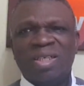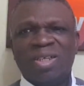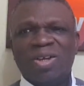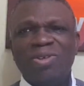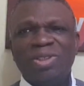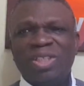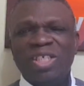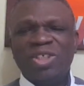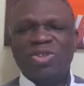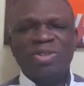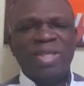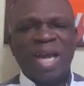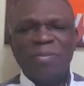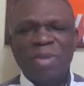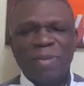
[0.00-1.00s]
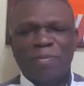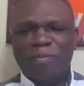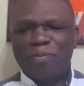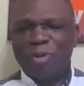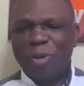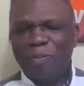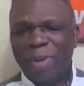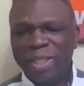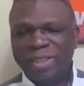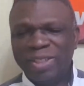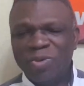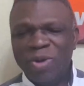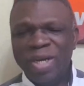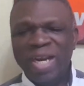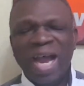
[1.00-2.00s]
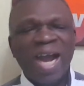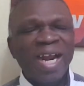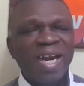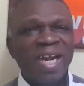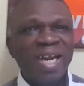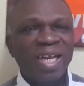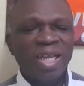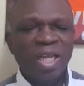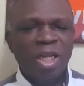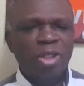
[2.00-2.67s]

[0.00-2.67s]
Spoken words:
continue to damage property when angry,